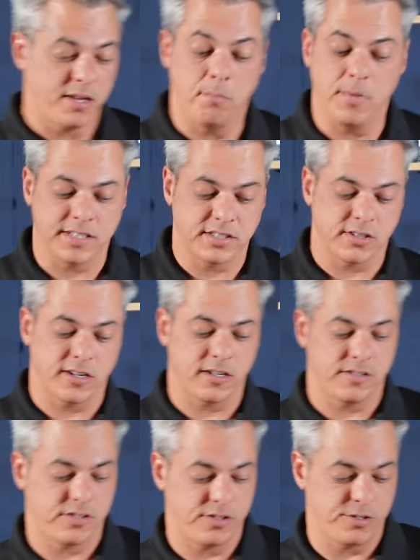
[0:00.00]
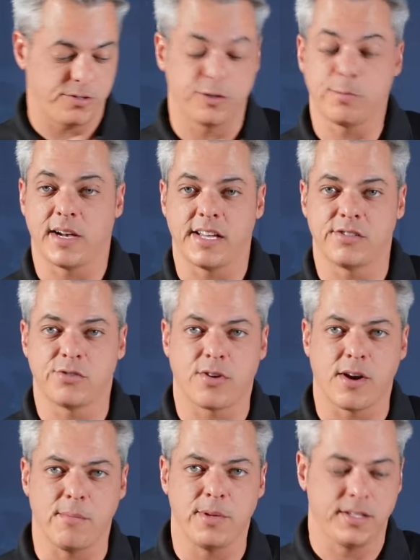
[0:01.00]
mixer to spiced
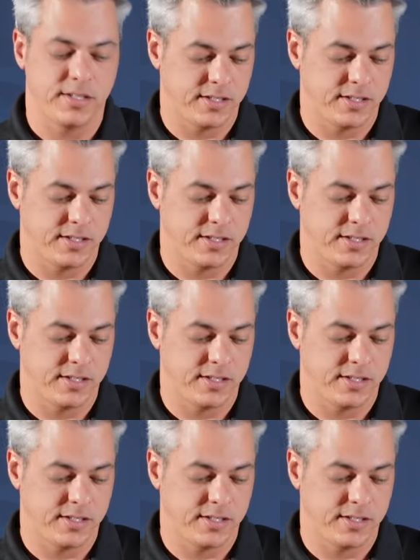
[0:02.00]
rum.